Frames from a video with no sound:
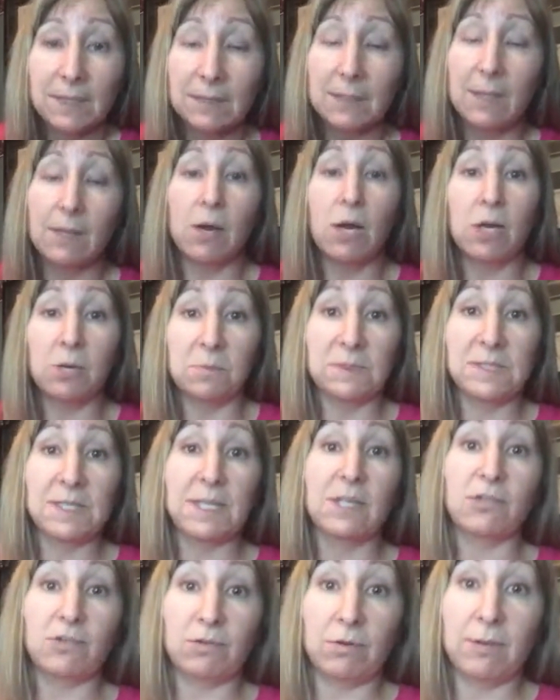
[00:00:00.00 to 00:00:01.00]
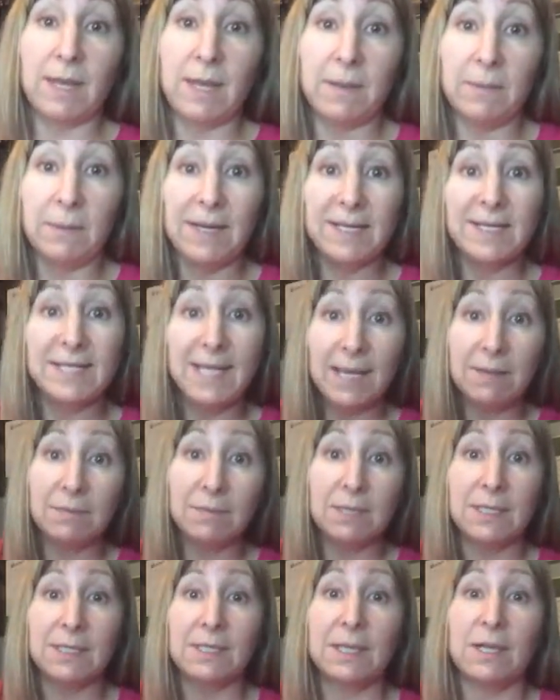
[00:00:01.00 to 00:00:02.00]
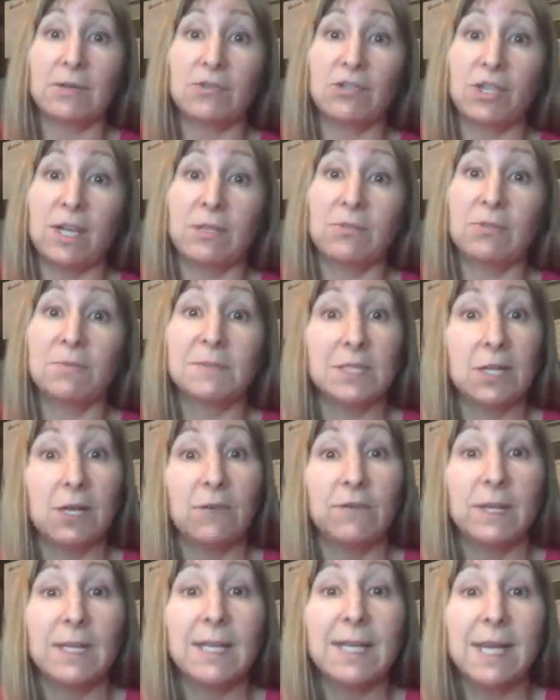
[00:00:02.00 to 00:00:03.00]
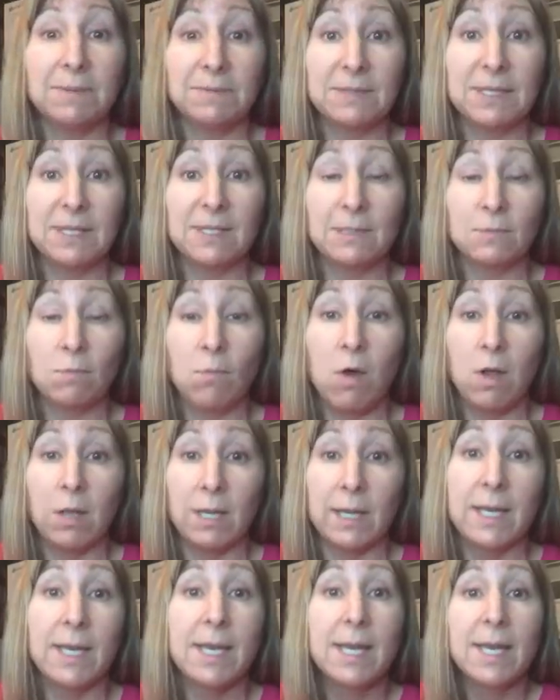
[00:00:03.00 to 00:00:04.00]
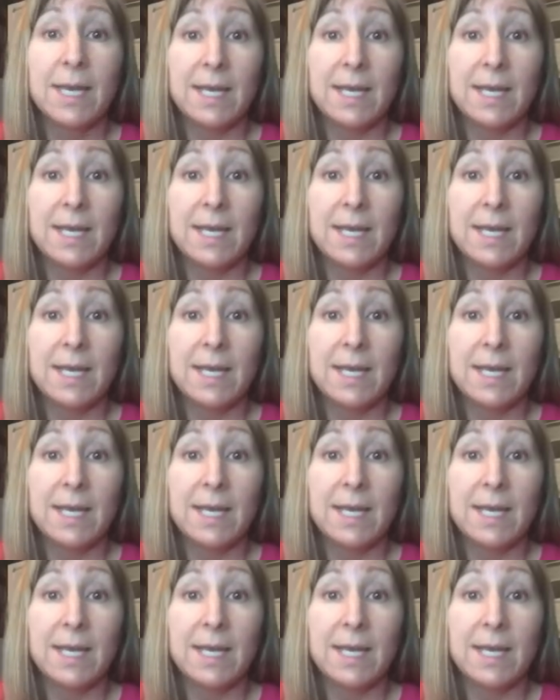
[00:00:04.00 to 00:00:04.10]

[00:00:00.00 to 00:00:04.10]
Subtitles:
Not 100% sure of that, but a $10 million check to himself, and kept it in his wallet.